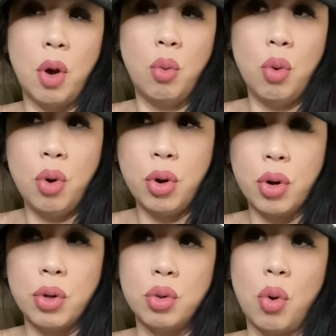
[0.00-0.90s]

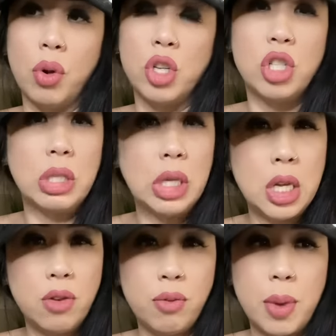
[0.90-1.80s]
awards or
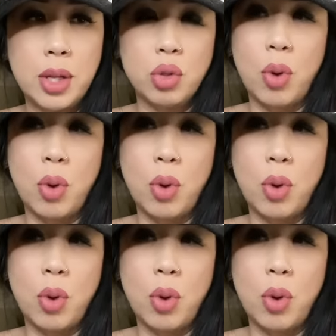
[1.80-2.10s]
achievements,